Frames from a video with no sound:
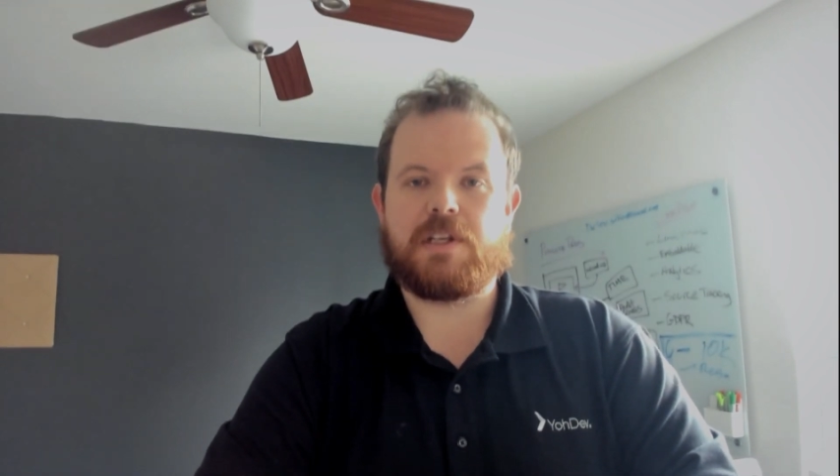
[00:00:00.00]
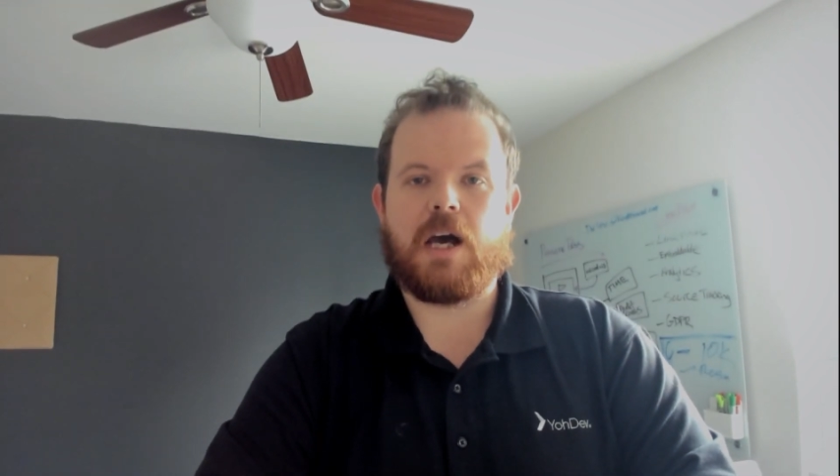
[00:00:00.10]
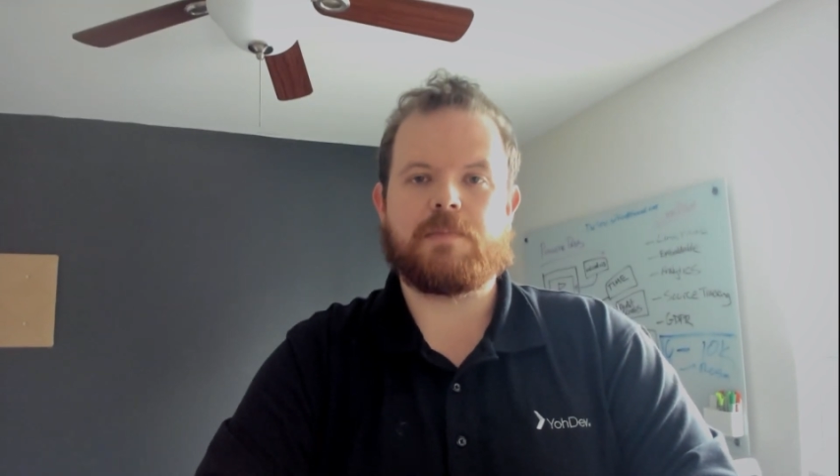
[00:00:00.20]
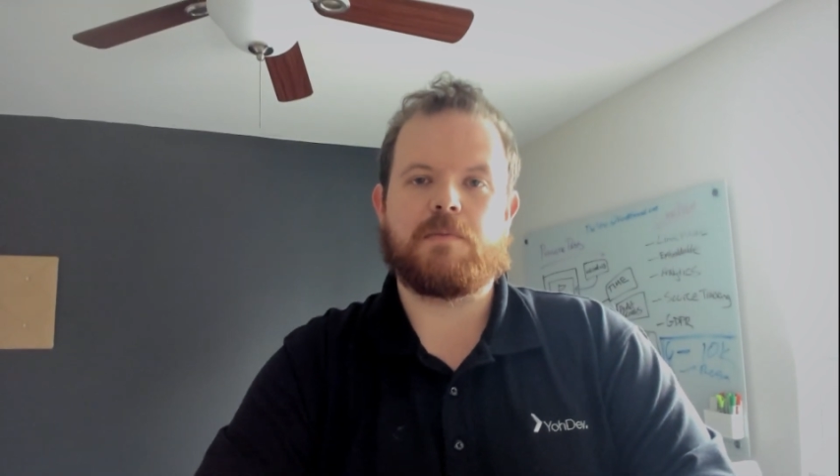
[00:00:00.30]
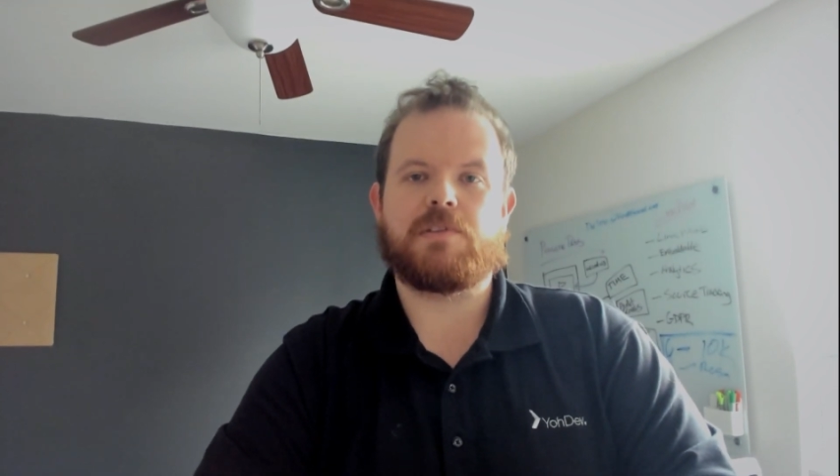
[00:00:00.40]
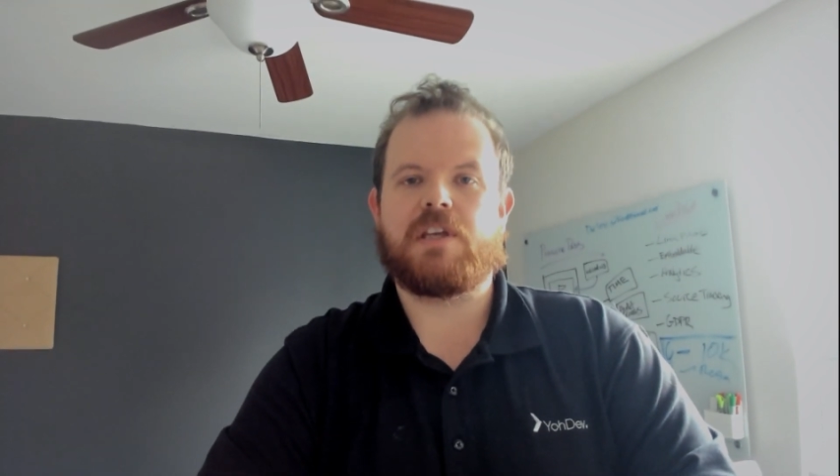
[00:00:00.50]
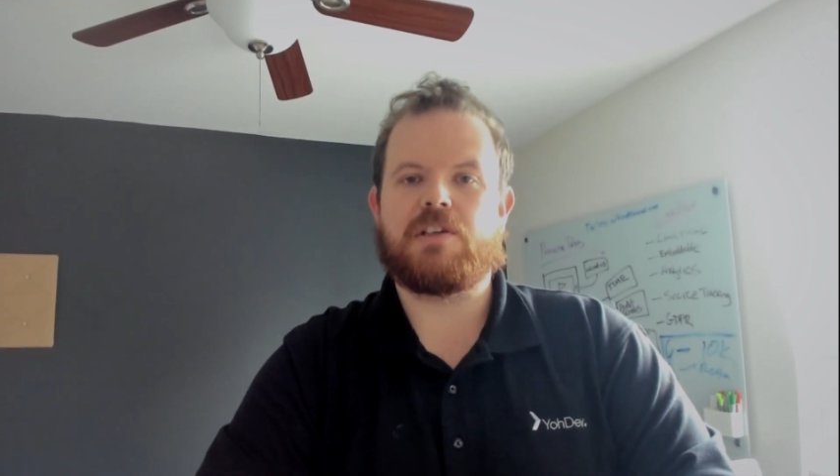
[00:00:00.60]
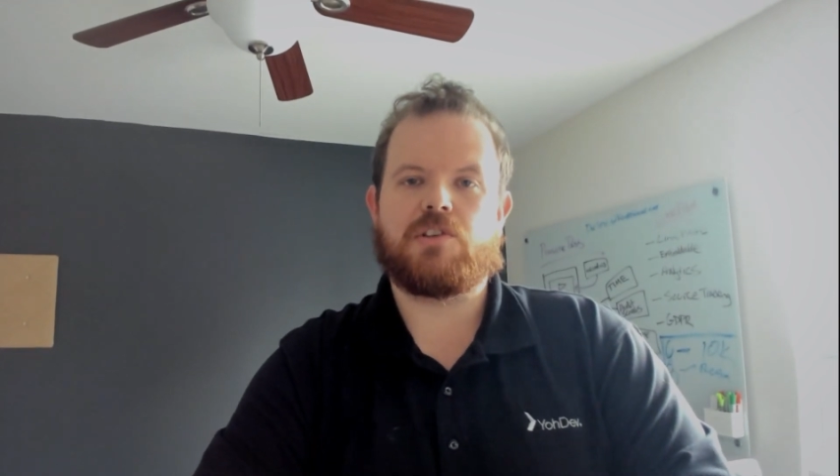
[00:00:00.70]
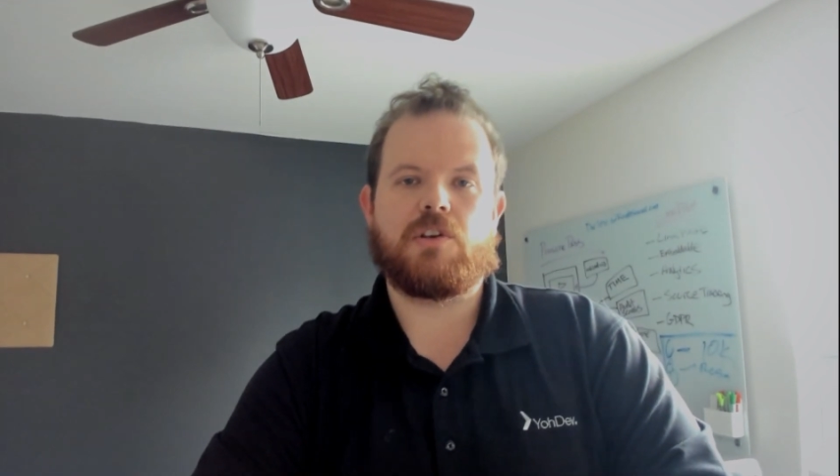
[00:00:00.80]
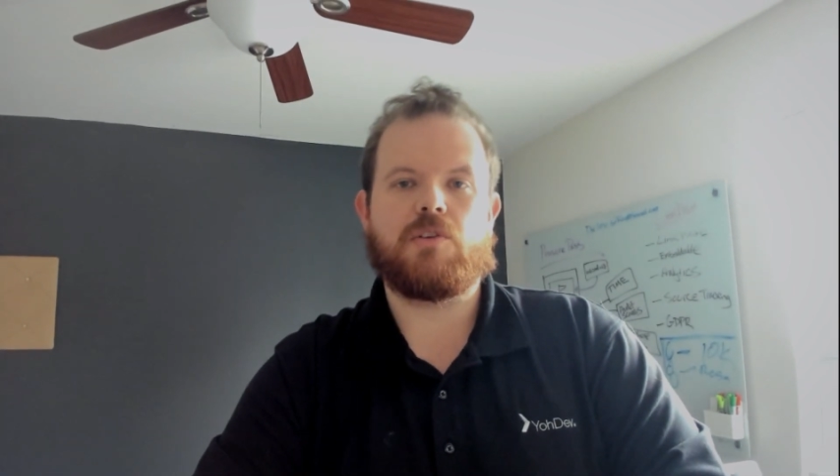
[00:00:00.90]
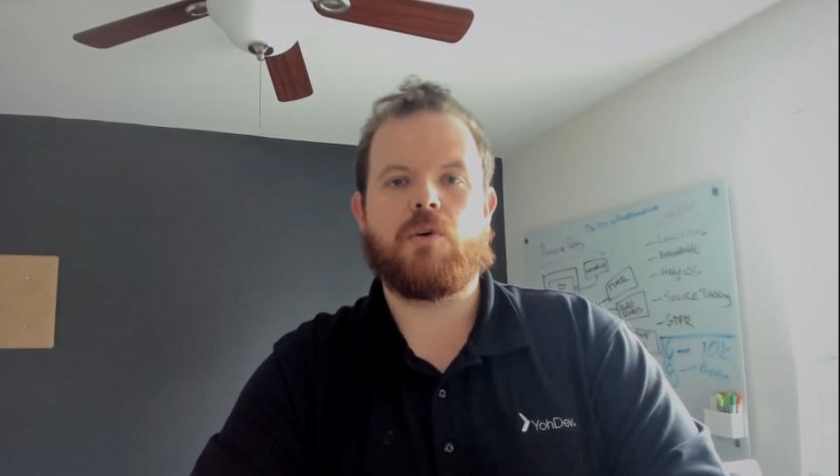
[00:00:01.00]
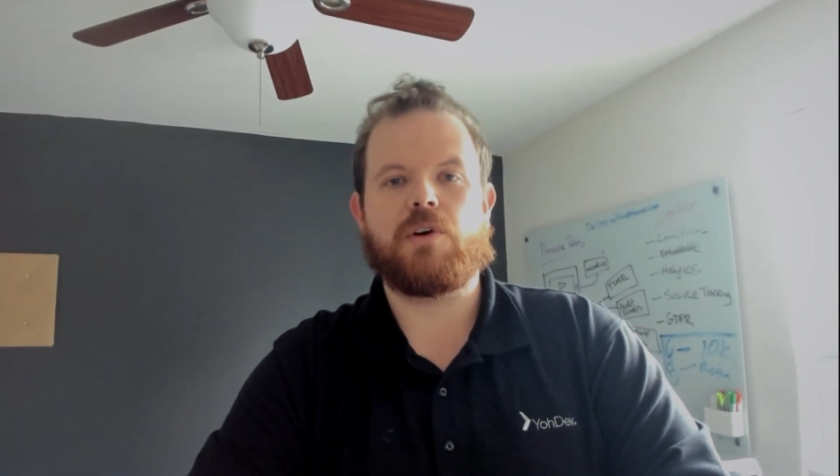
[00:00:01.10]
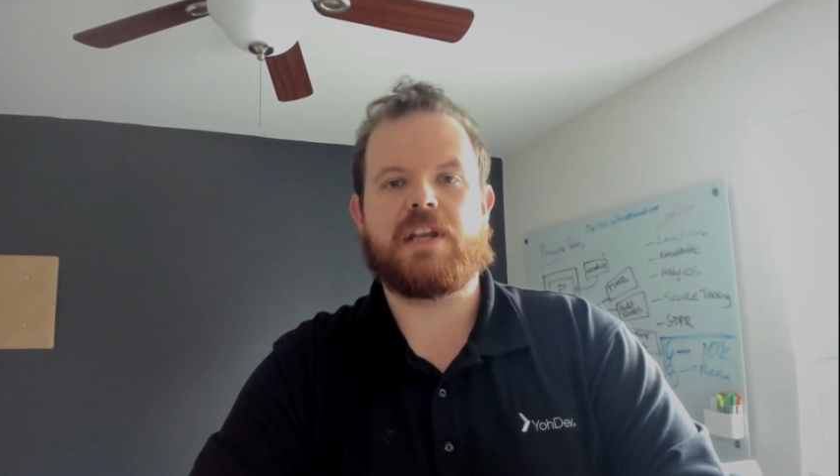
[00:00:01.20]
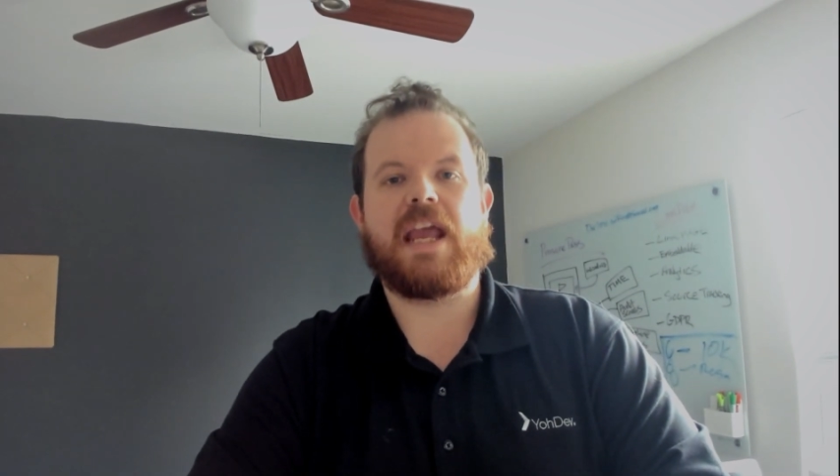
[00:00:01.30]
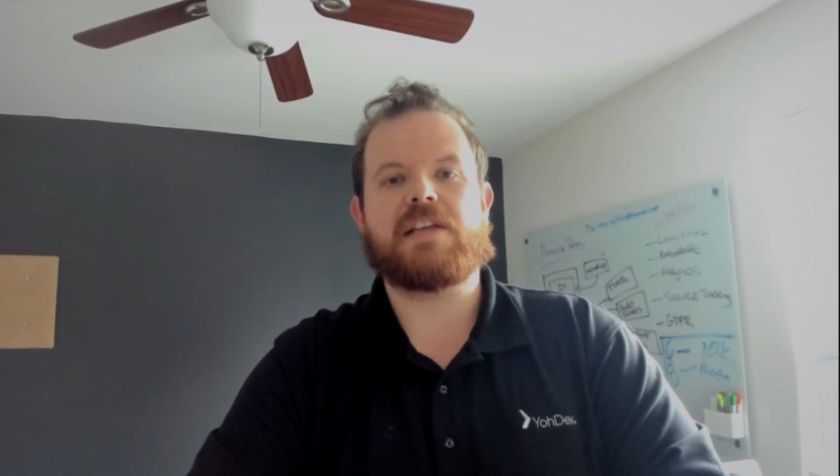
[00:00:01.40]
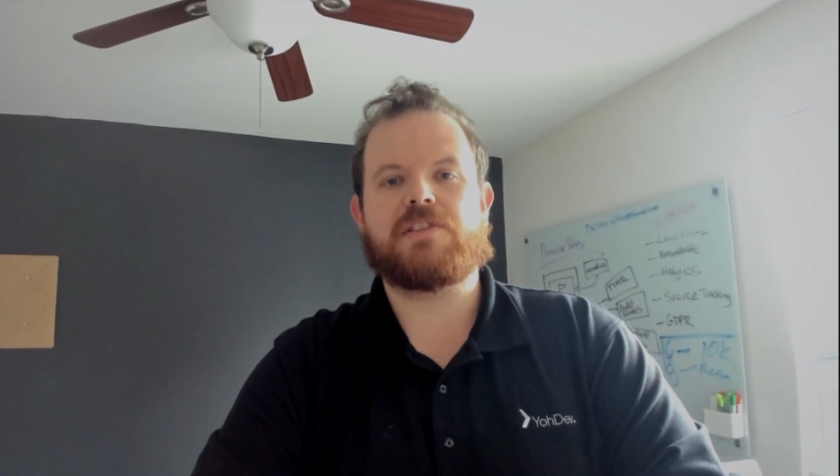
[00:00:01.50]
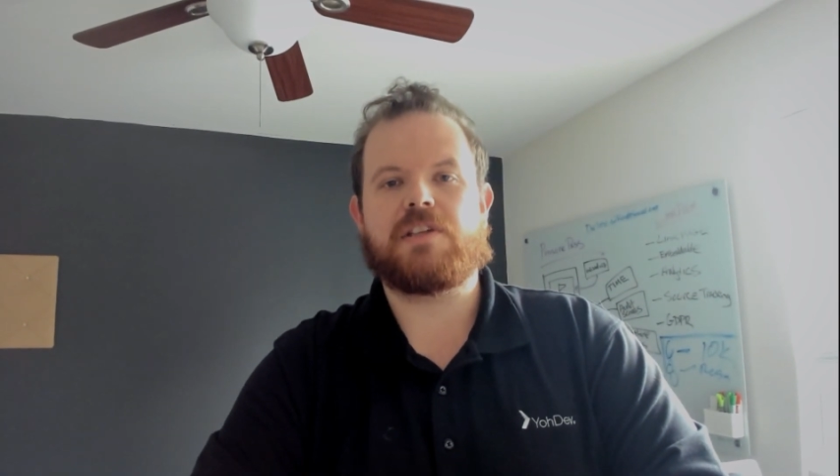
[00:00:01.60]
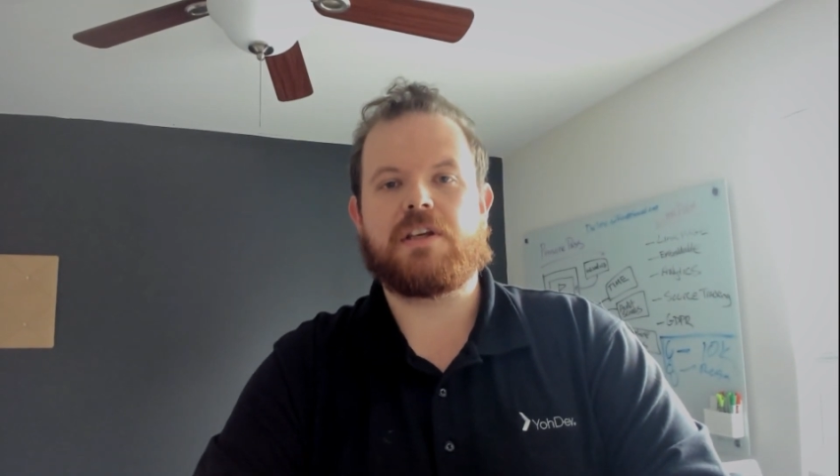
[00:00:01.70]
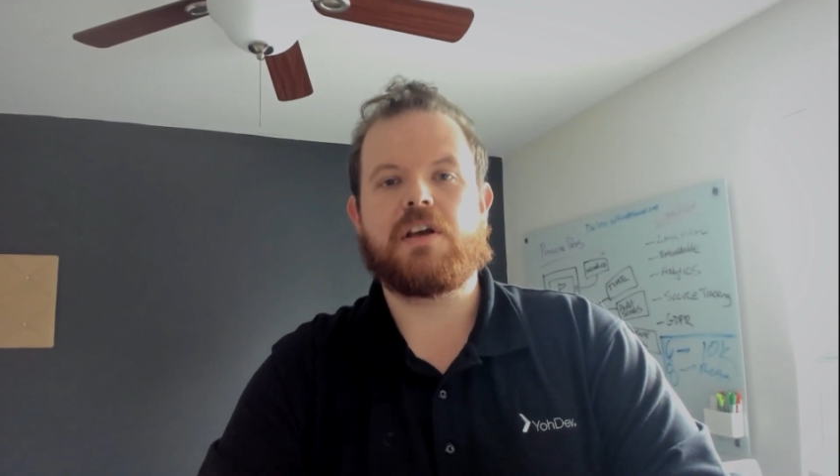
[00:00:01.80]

optimization or enhancing